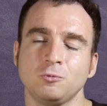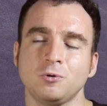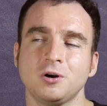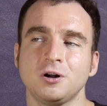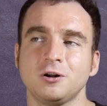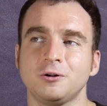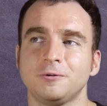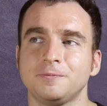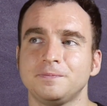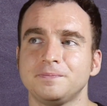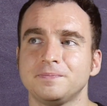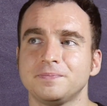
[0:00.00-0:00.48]

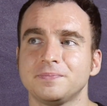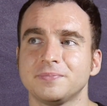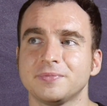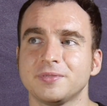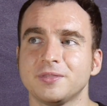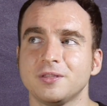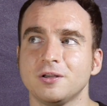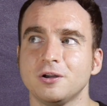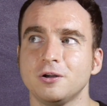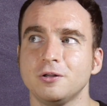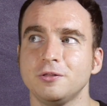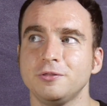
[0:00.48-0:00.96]
Well,
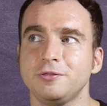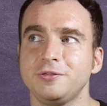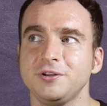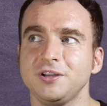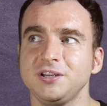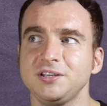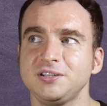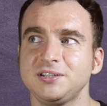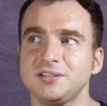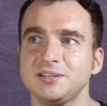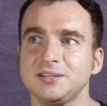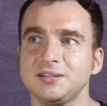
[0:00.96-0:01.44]

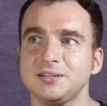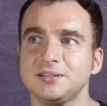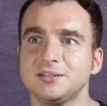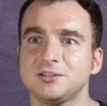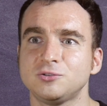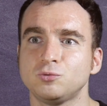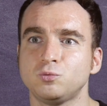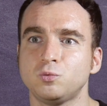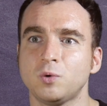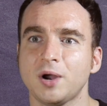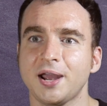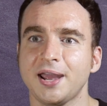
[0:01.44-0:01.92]
this
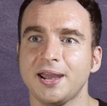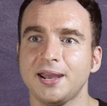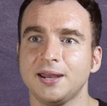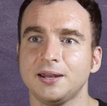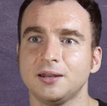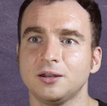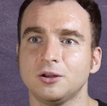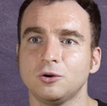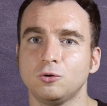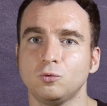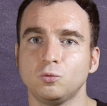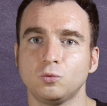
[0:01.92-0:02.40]
is
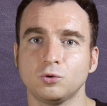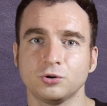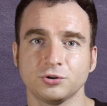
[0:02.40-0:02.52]
when